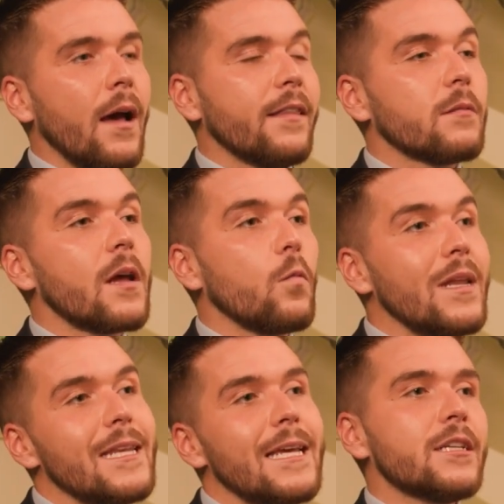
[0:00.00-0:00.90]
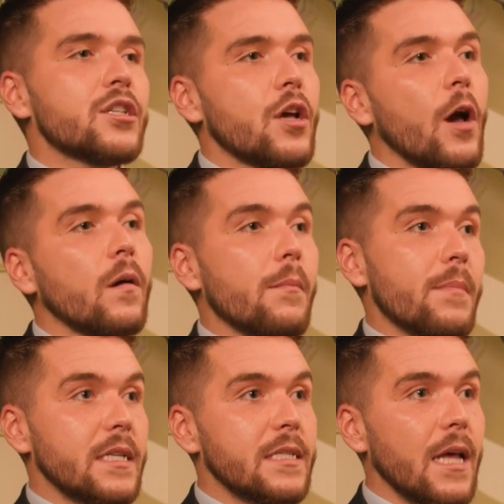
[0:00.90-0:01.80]
And I was like, we need to go at
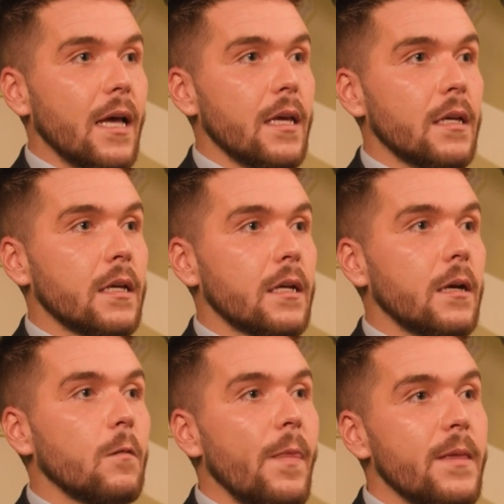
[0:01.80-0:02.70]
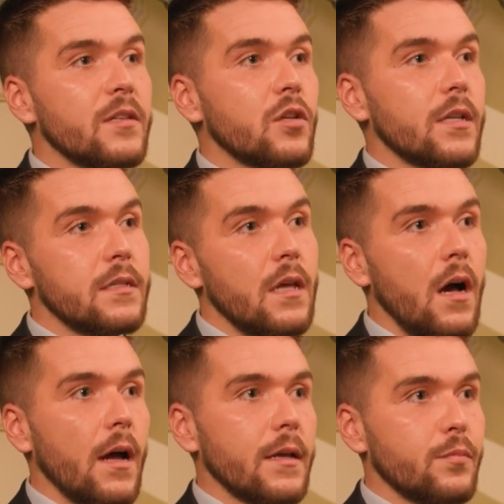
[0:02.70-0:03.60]
midday when the sun is the
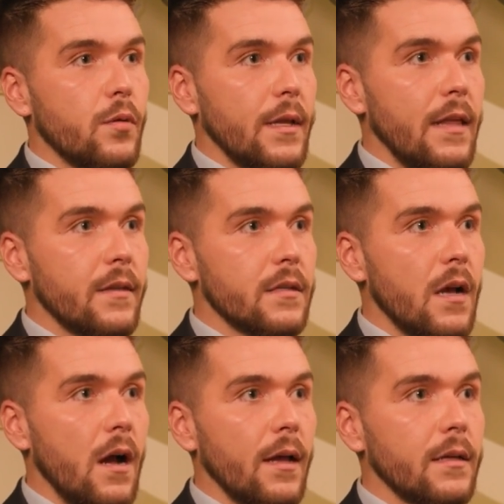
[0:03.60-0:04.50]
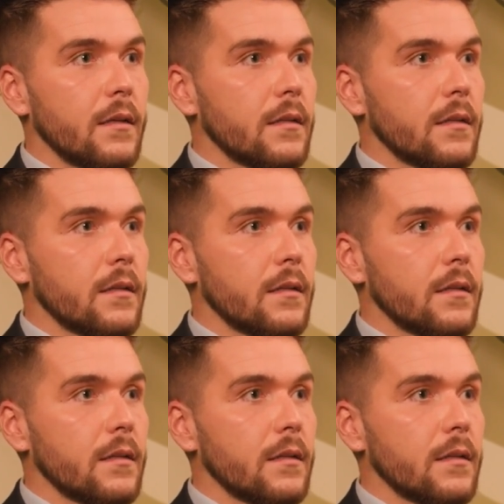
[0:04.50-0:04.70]
highest point in the sky.